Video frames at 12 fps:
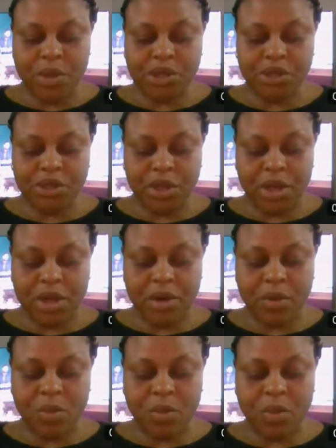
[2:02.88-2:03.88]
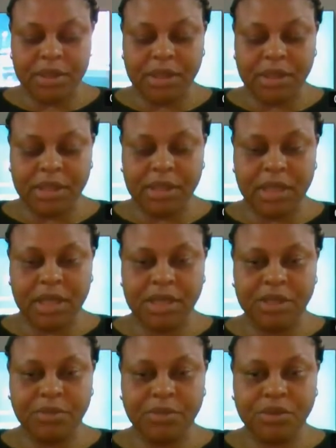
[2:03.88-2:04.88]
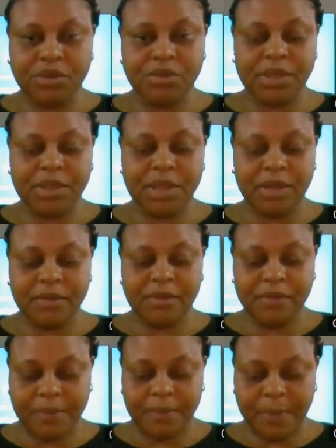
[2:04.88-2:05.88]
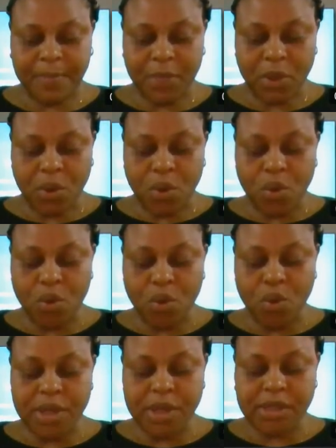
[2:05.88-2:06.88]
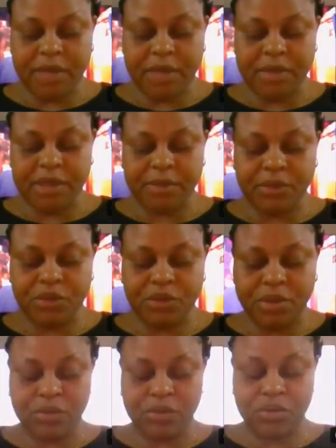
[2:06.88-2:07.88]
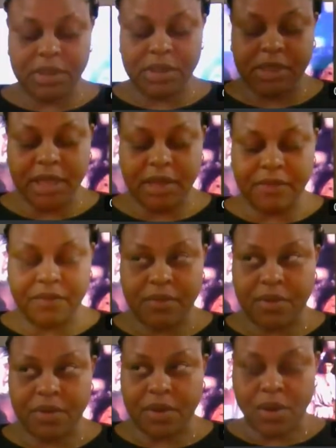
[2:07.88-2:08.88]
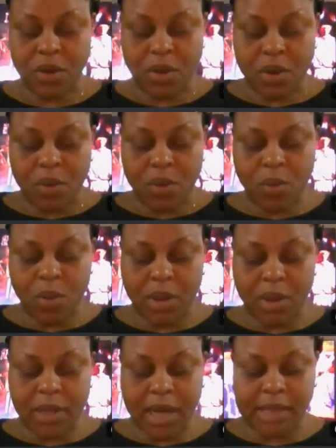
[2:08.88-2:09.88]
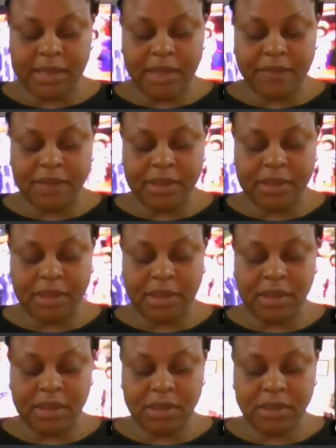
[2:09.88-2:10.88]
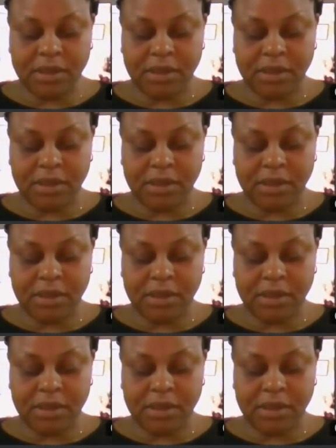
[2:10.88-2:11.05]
which are what is eligible to receive, who is eligible to receive, what care services